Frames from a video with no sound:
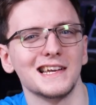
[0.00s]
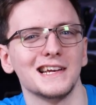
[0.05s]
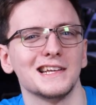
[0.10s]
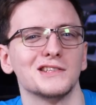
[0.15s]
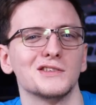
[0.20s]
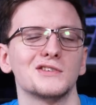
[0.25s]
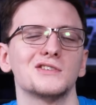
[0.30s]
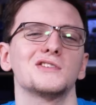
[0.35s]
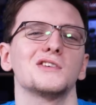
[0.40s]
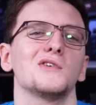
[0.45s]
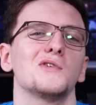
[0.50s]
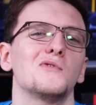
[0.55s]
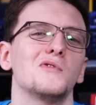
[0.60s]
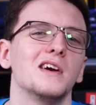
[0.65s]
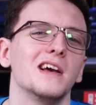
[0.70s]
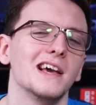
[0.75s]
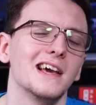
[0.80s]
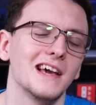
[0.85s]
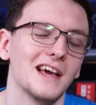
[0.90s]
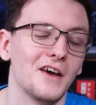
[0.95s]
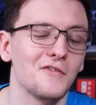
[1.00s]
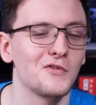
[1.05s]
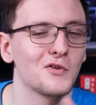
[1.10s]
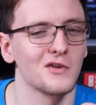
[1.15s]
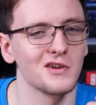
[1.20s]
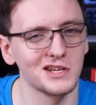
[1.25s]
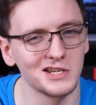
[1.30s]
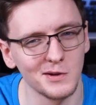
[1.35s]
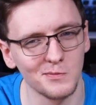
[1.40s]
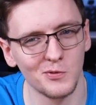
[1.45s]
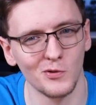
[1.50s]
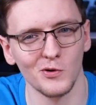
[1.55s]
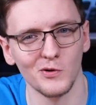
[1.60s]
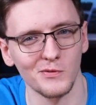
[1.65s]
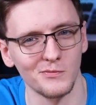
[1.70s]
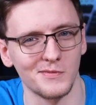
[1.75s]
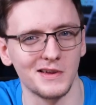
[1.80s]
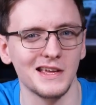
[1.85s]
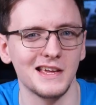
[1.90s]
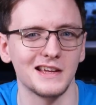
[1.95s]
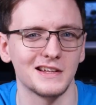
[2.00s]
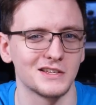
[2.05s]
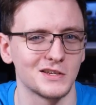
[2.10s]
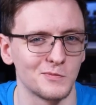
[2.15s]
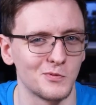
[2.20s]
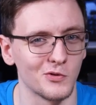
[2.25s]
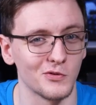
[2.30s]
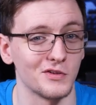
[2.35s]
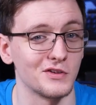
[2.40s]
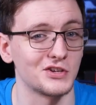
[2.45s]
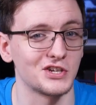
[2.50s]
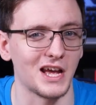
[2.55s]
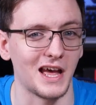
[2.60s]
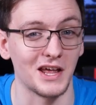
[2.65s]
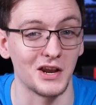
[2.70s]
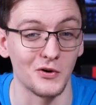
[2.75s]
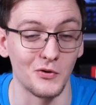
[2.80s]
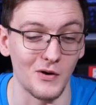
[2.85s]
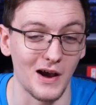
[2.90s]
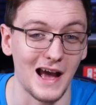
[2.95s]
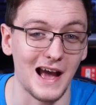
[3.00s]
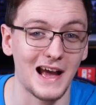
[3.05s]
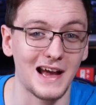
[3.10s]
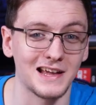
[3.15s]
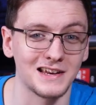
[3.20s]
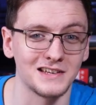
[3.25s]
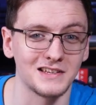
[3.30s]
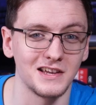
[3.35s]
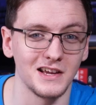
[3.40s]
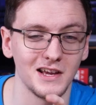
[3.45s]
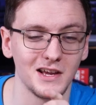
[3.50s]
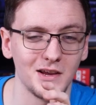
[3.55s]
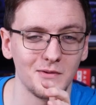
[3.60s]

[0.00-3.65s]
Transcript: And so if you want to support me and support the channel and